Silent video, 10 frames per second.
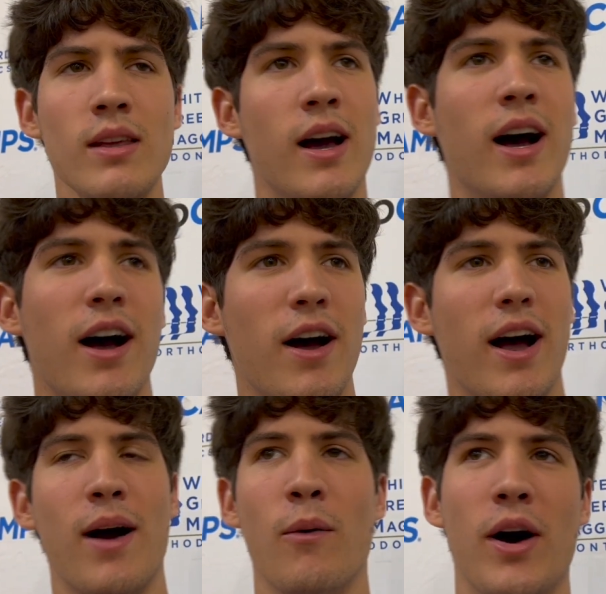
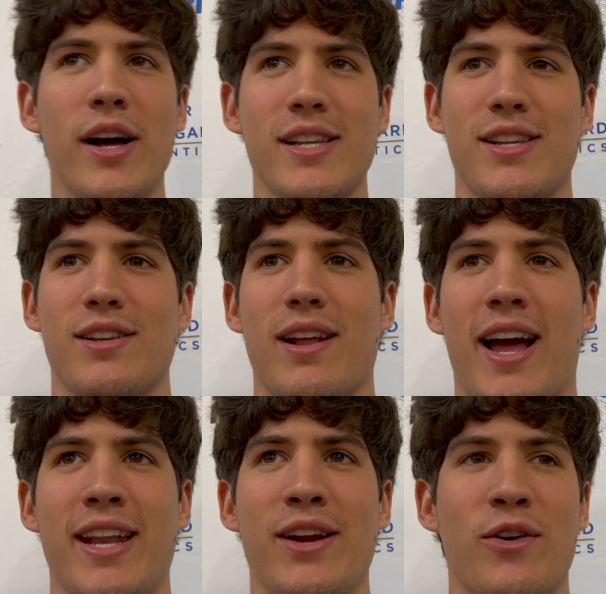I was.
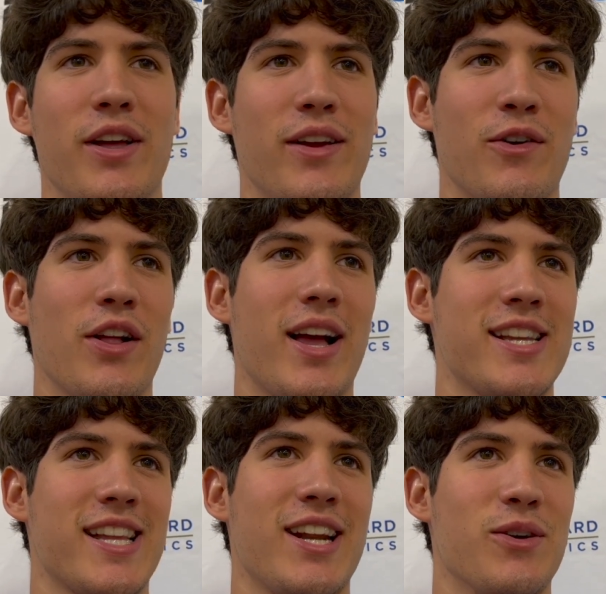I didn't really
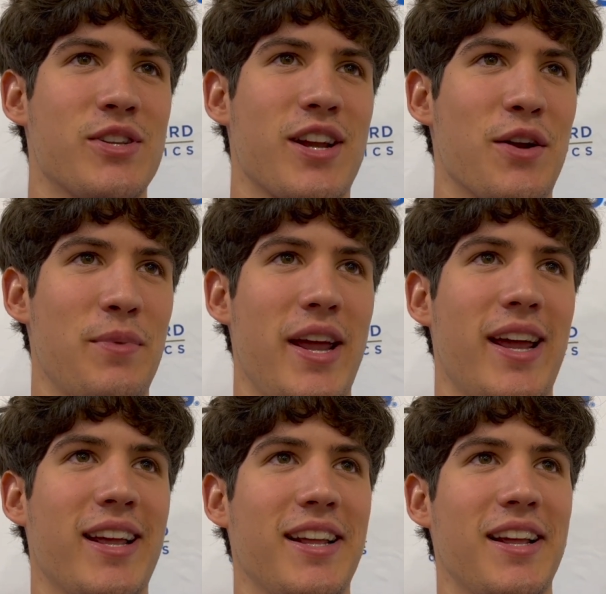realize that it was going to be
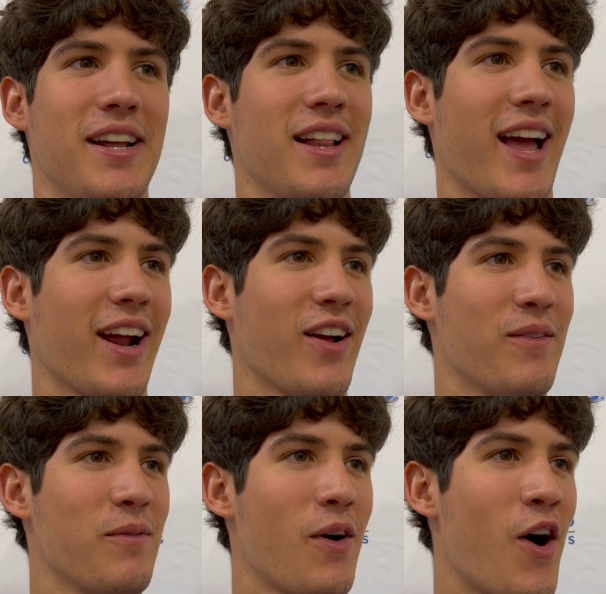like
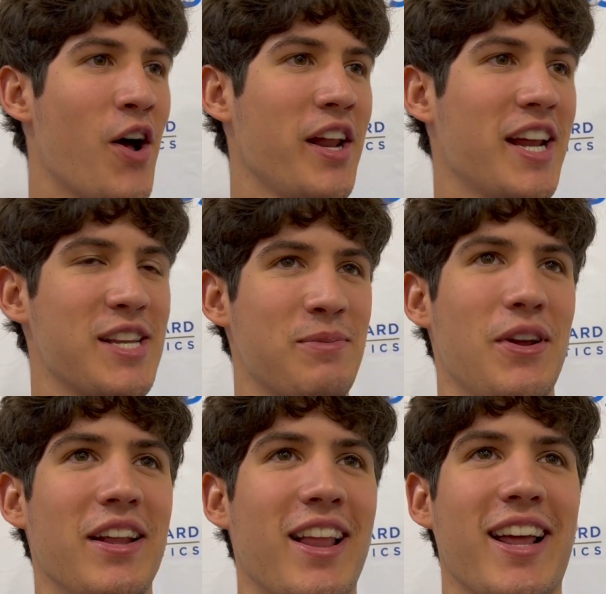on
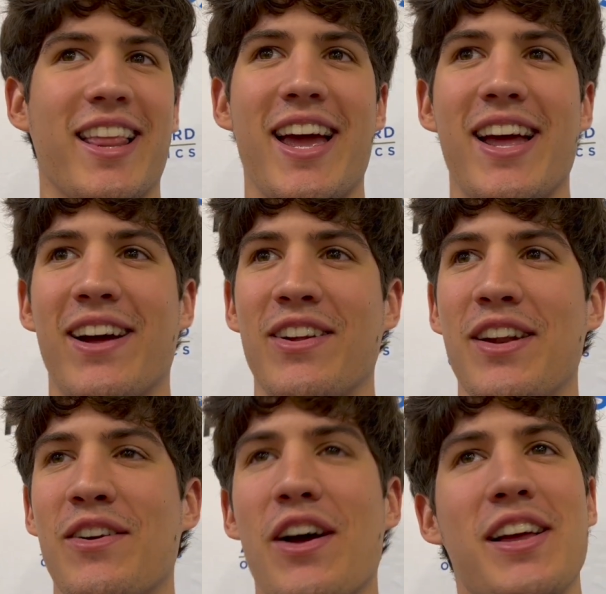ESPN like that. I
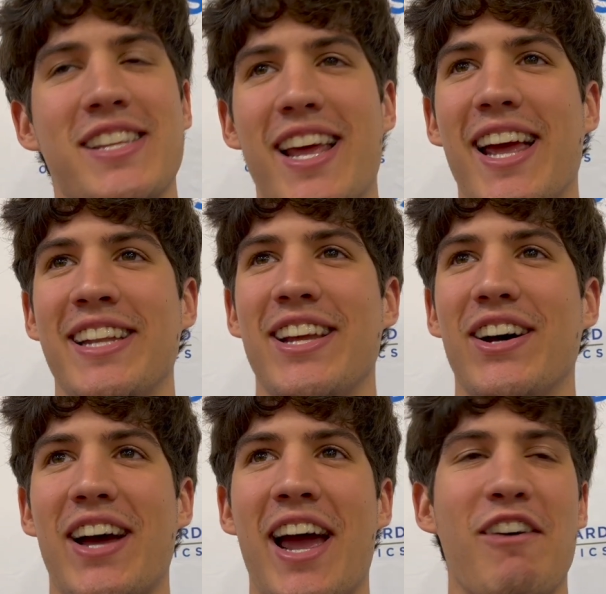didn't realize that
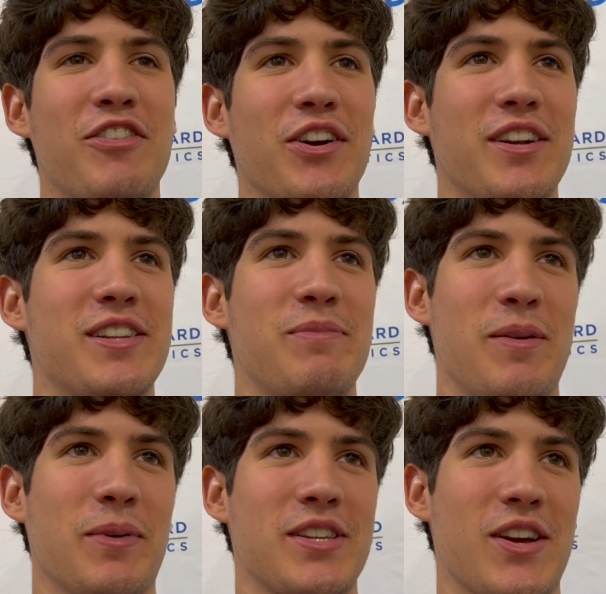until after, and
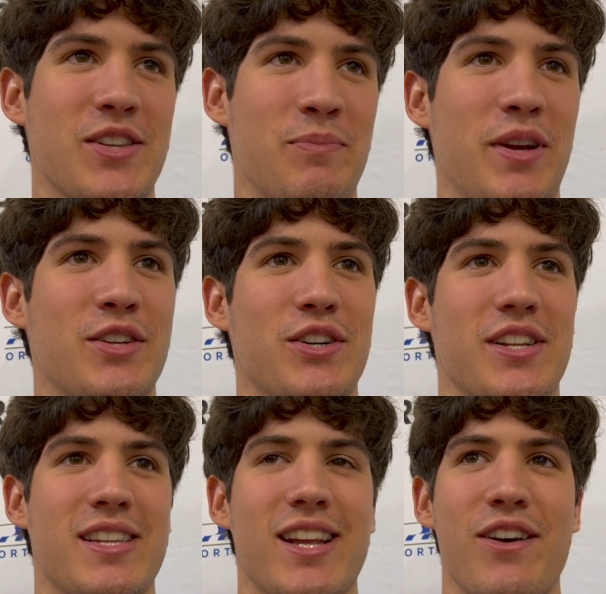people saw some pictures
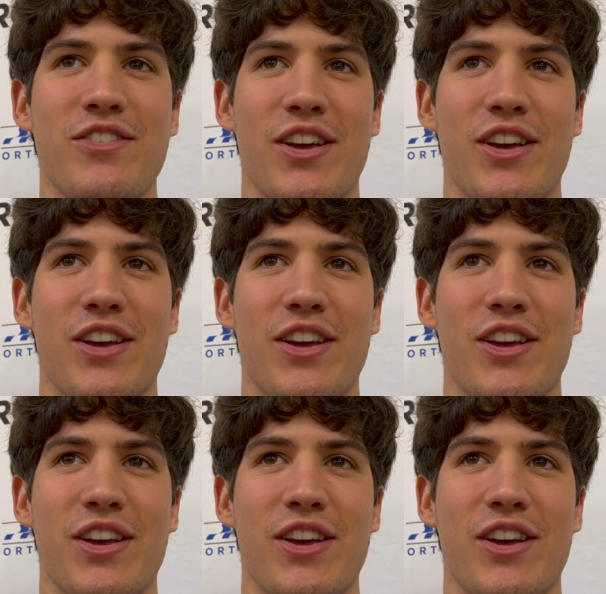and stuff.